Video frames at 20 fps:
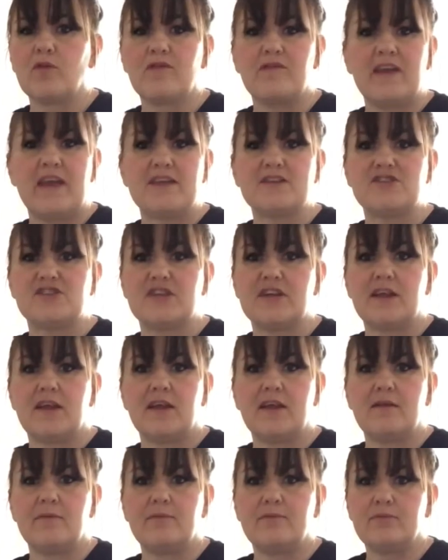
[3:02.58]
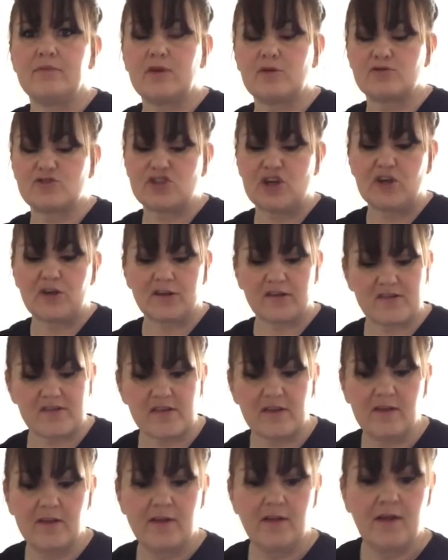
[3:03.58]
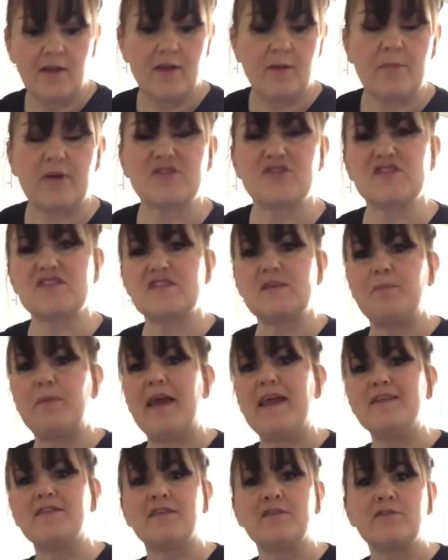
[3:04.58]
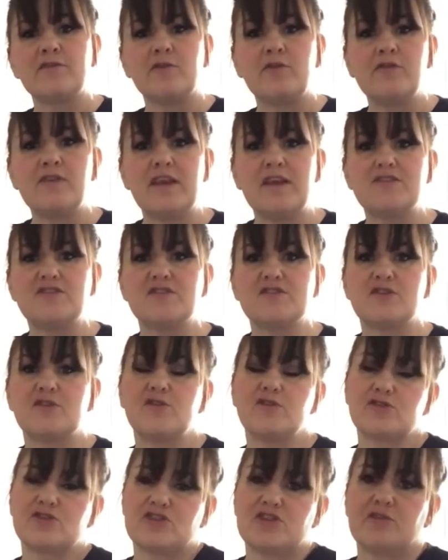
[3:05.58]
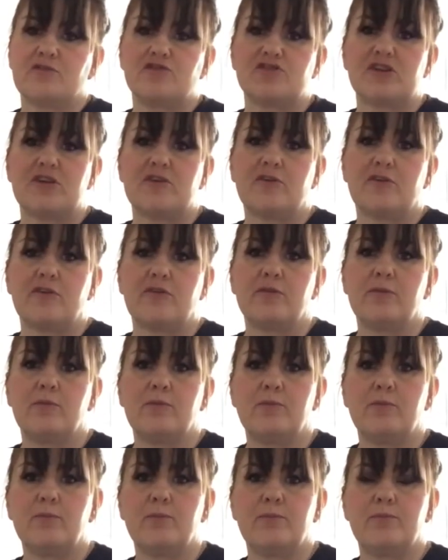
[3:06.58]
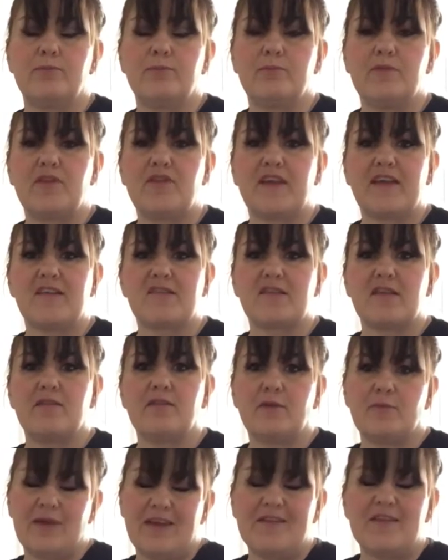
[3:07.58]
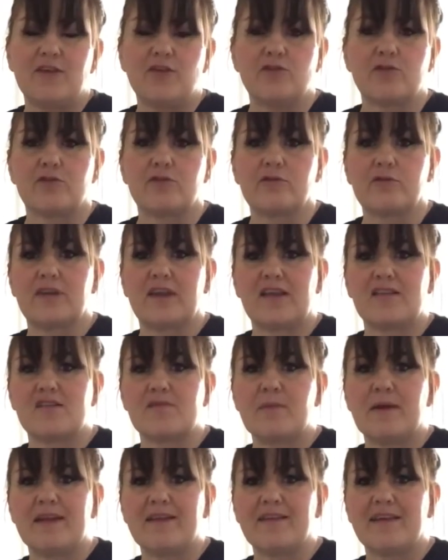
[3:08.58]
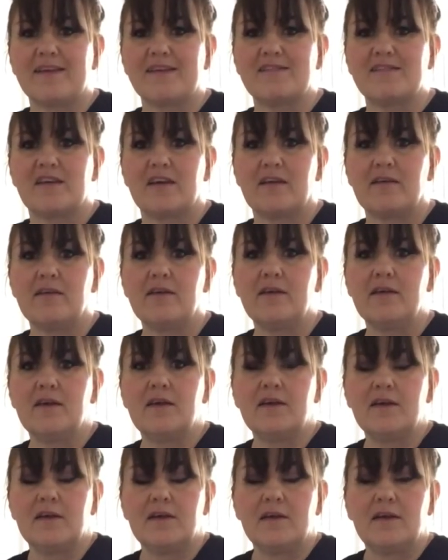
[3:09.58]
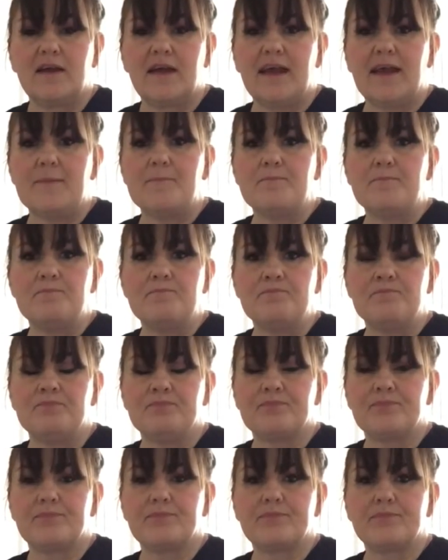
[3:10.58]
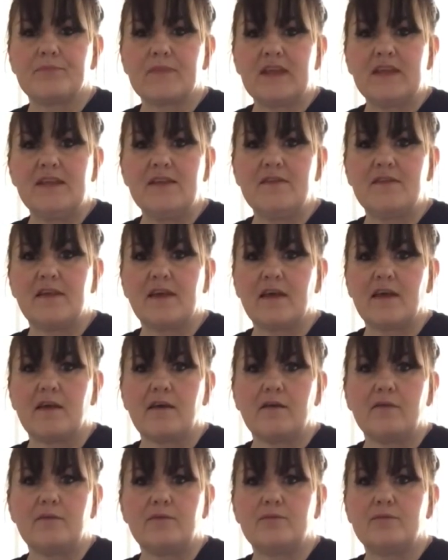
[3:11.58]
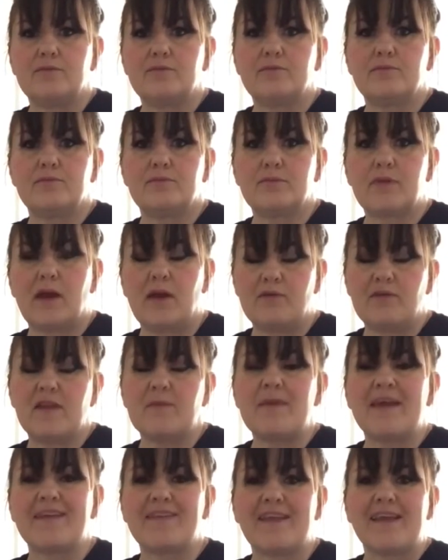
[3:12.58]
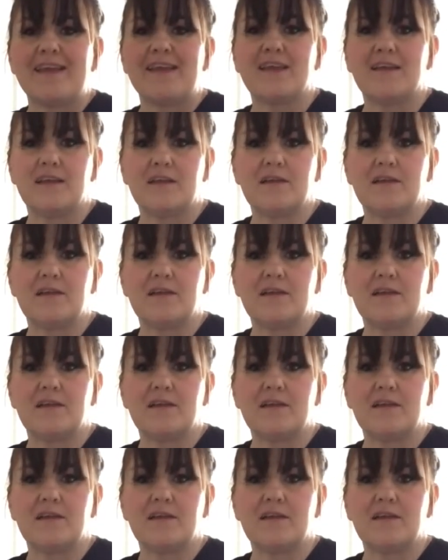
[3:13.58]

veg into little chunks. But just depending on the ages of your children or the way that your kids might like to eat how they might like